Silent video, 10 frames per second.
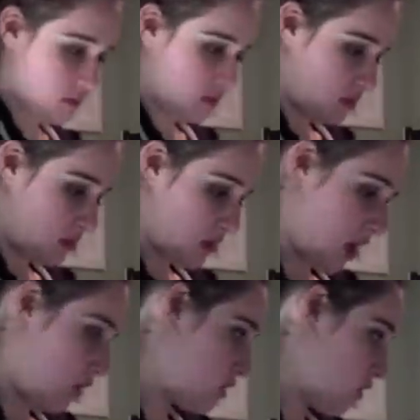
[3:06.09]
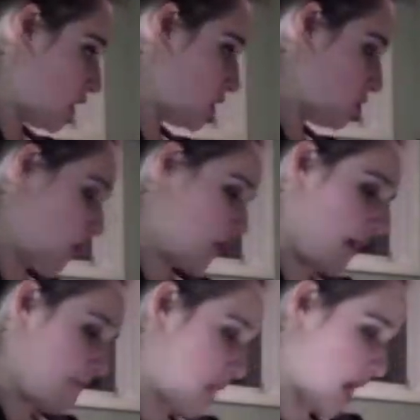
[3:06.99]
Now, so let's plug that
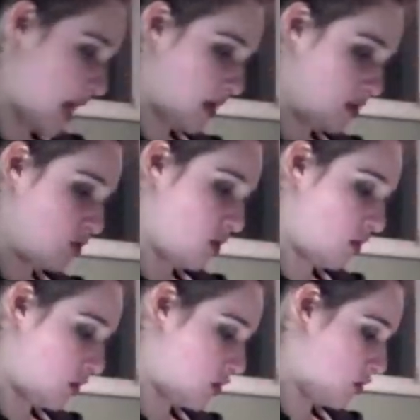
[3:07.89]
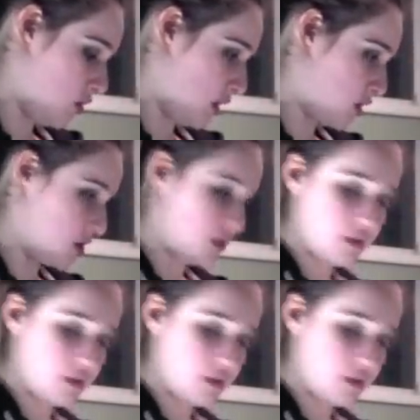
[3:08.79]
back into our original equation,